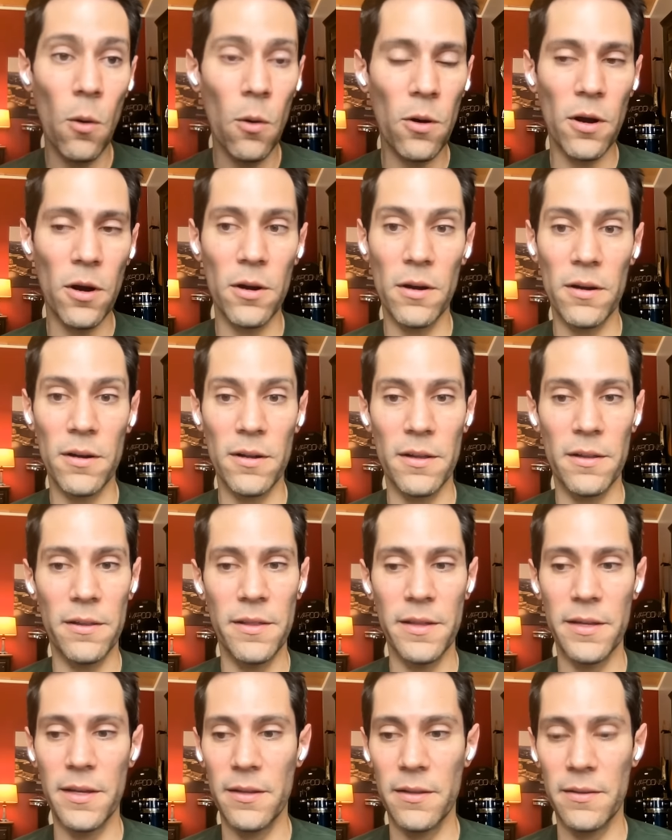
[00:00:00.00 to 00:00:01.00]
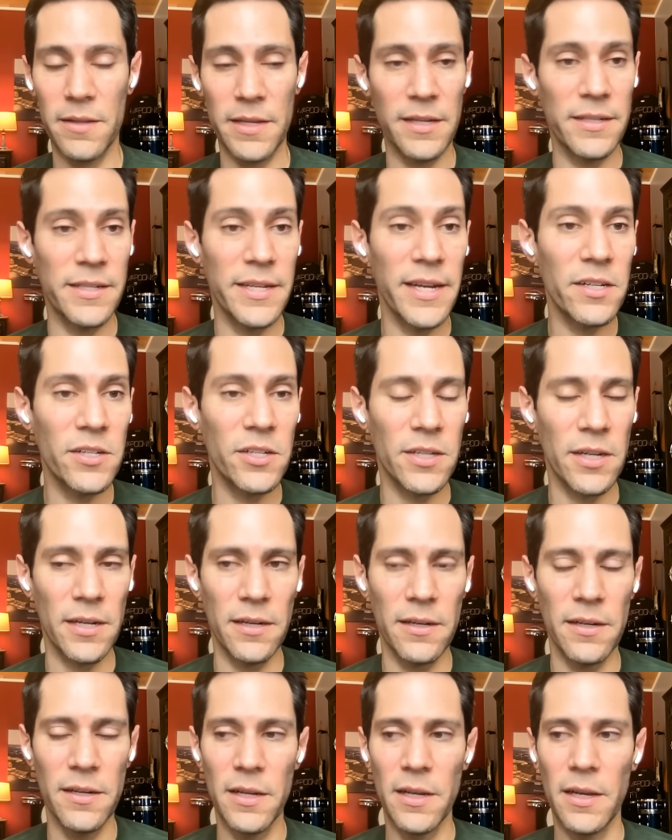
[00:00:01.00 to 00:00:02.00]
or the
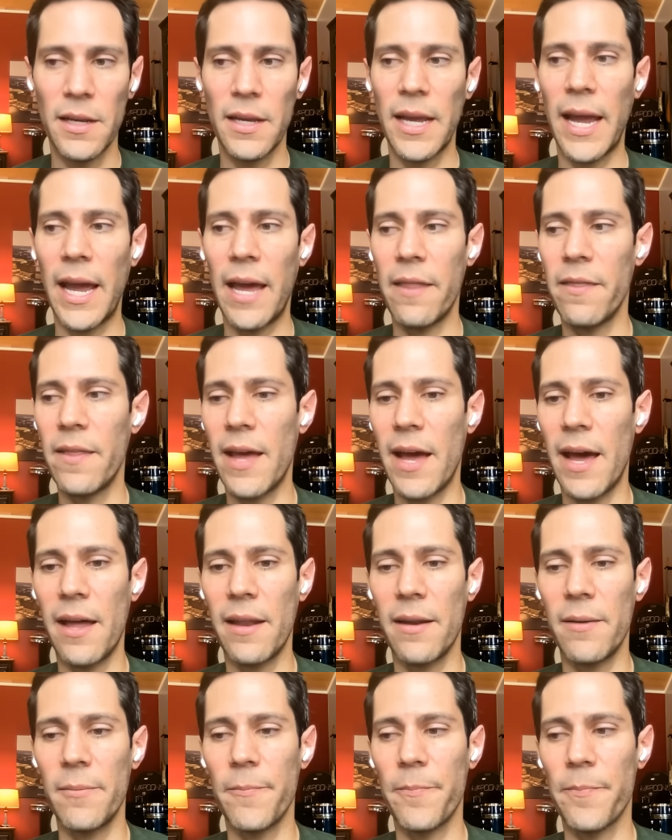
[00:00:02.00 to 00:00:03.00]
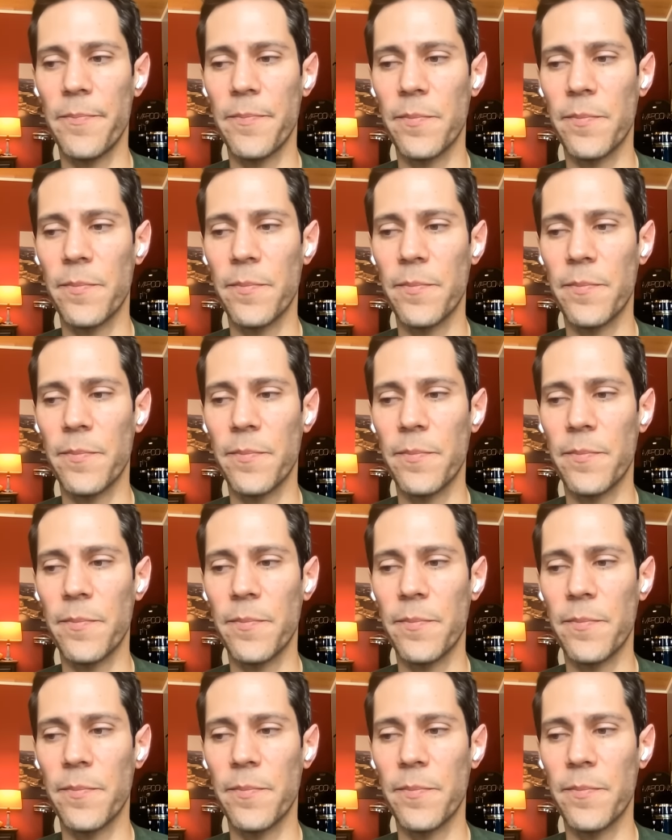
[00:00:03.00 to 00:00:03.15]
addiction, and that